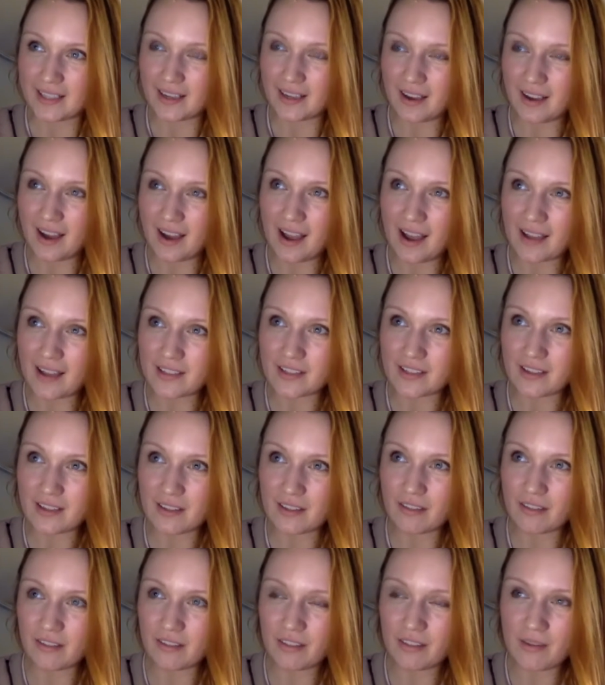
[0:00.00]
I had
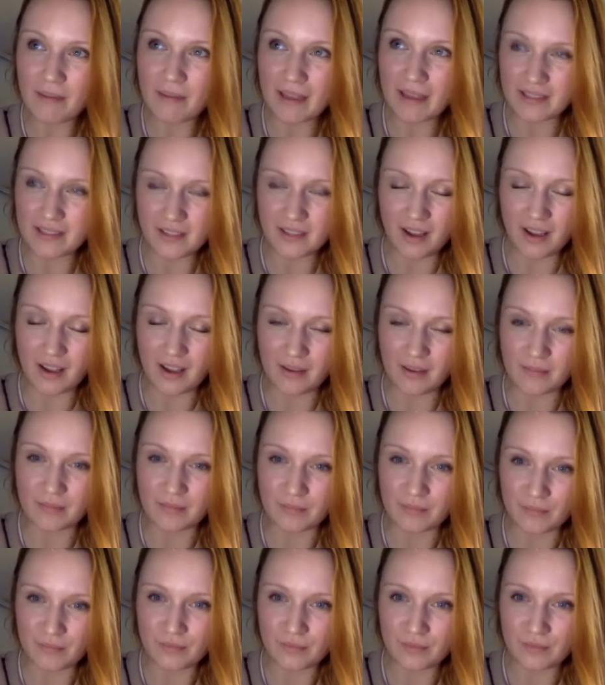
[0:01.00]
the best time
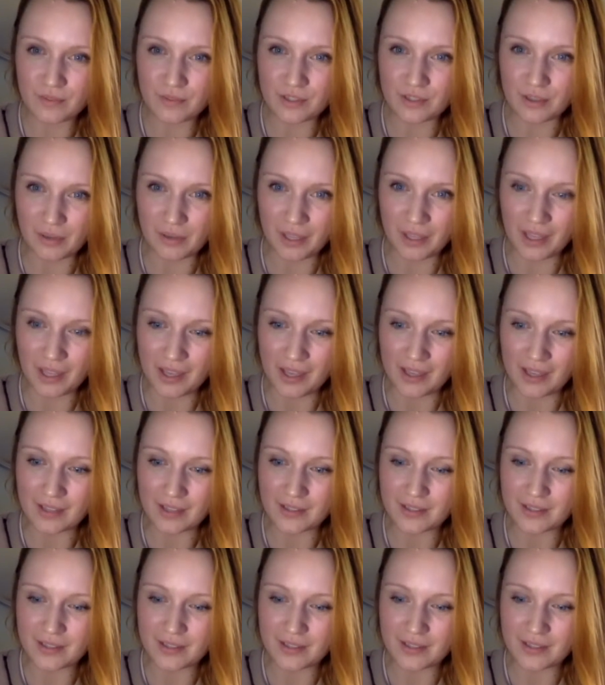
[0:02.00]
doing it.